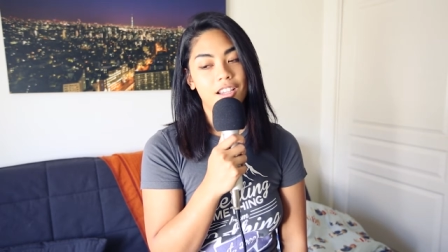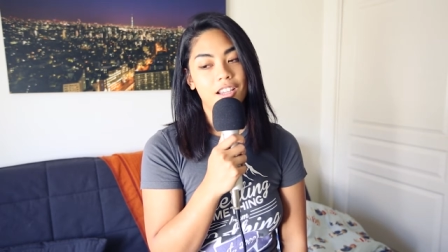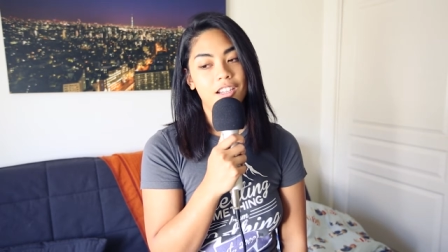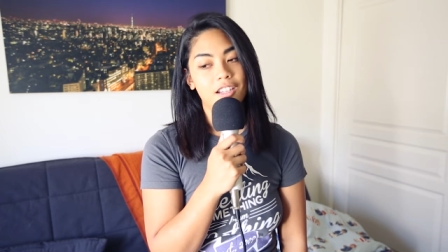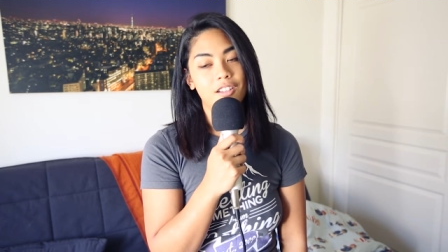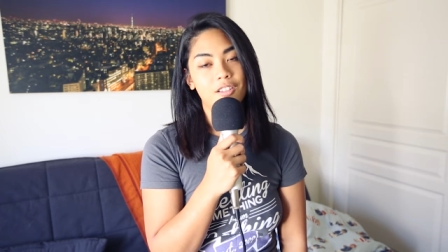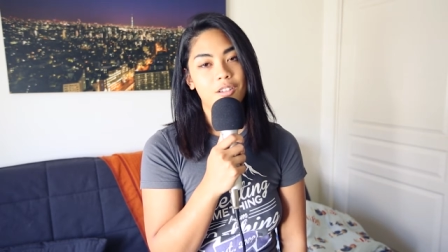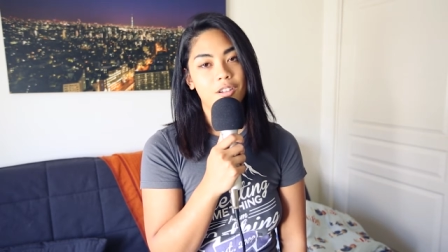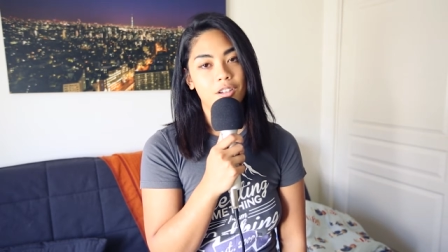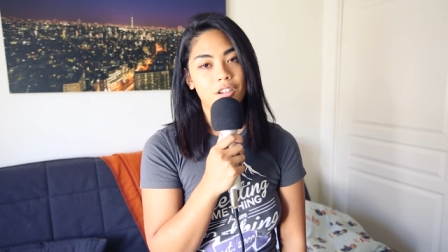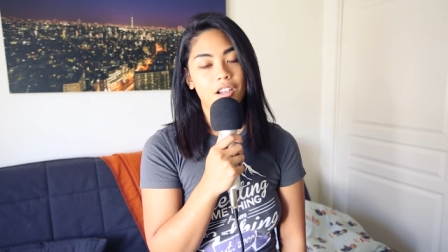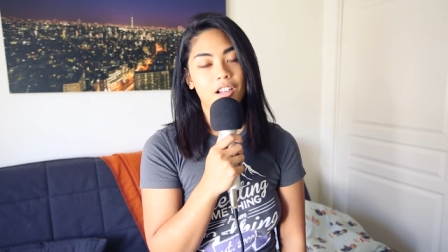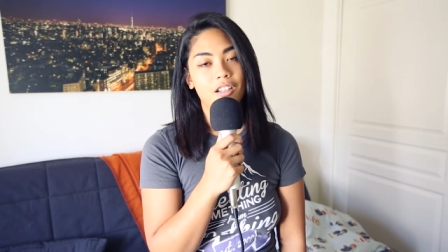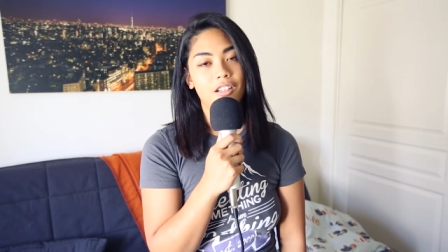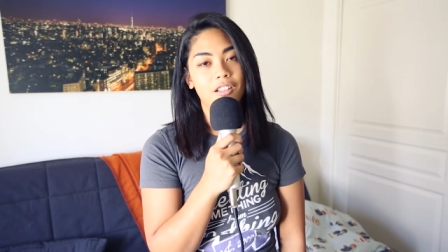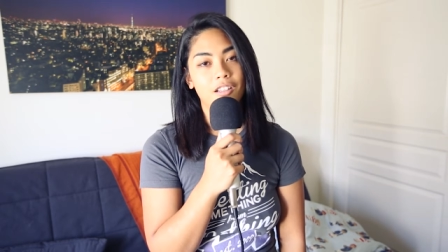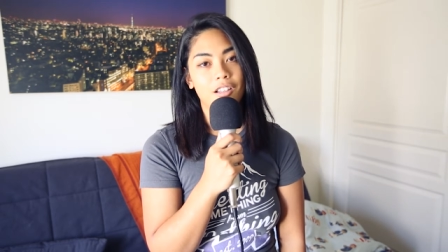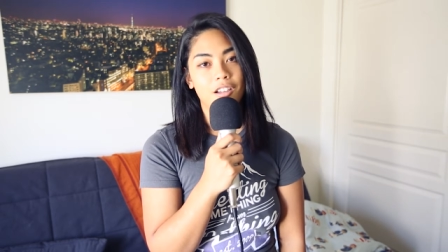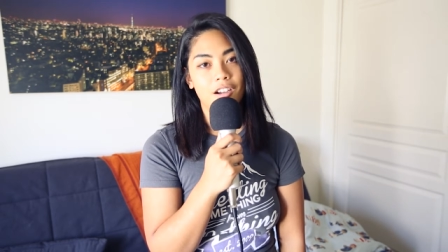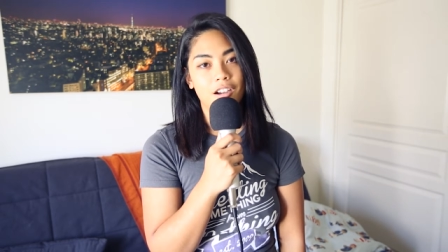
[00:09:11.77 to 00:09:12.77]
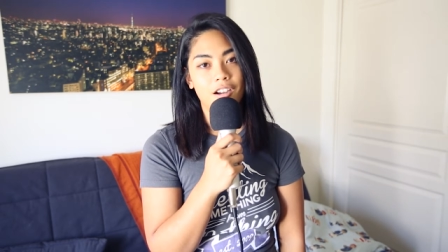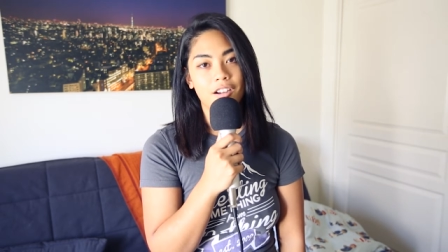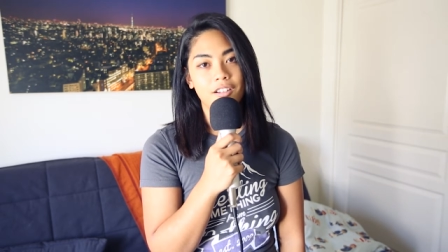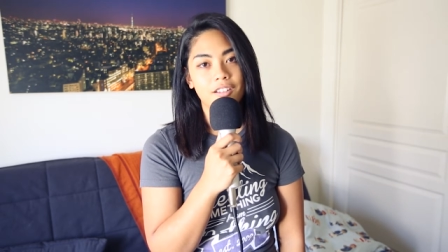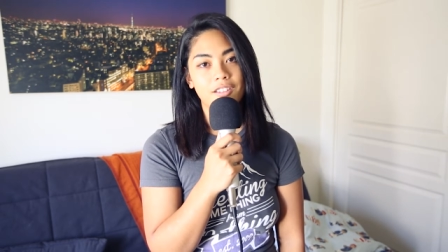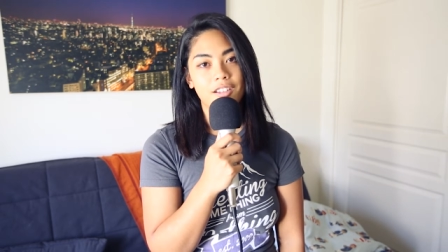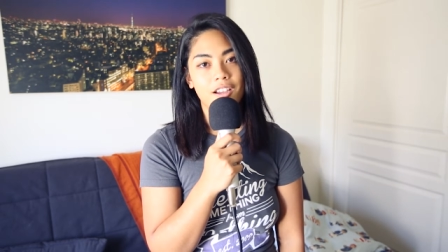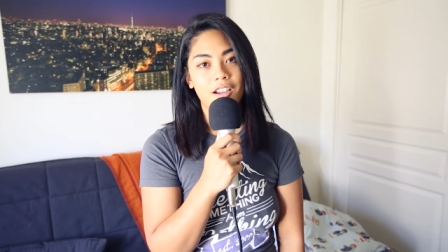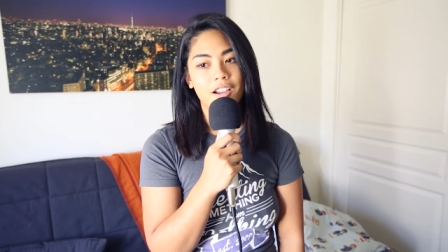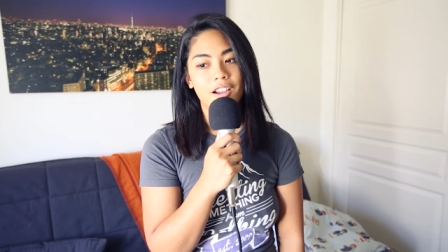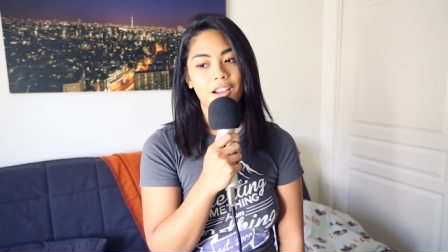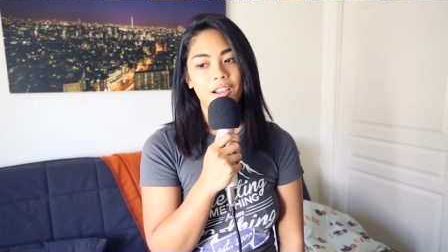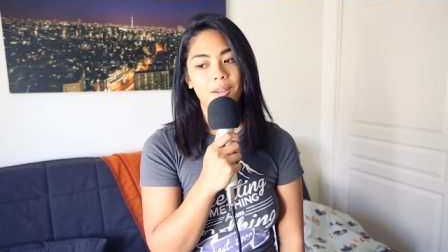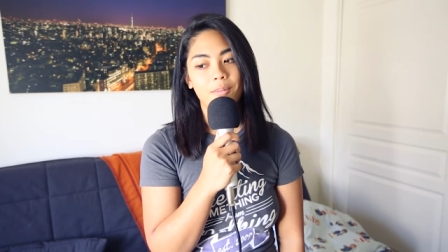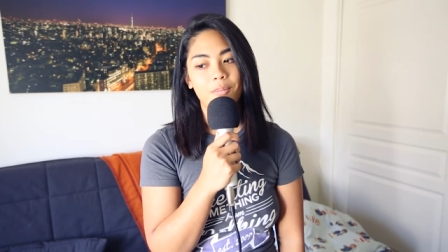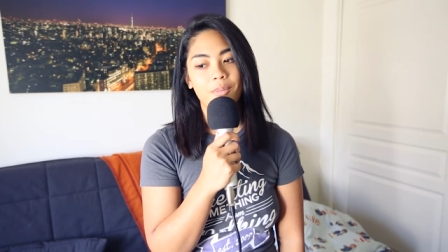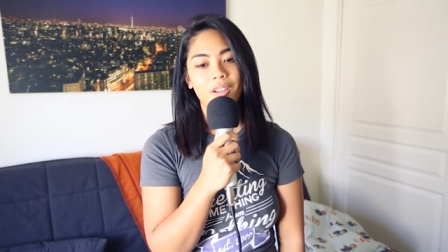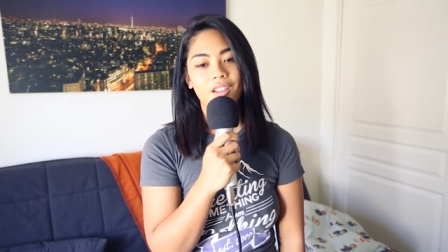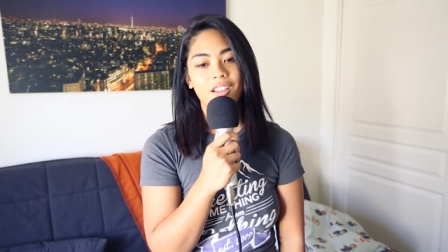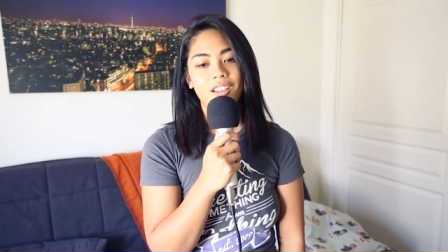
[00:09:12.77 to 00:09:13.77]
And it took a long
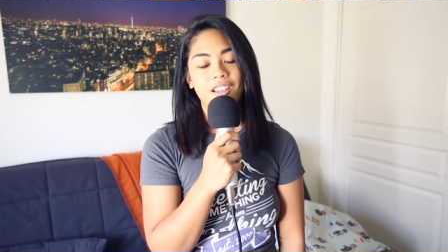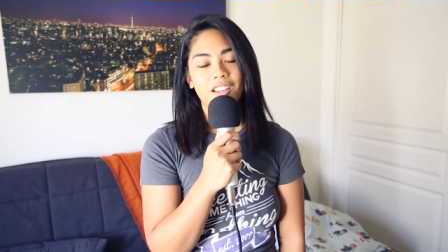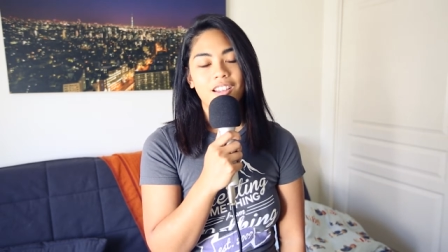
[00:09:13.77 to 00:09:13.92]
time,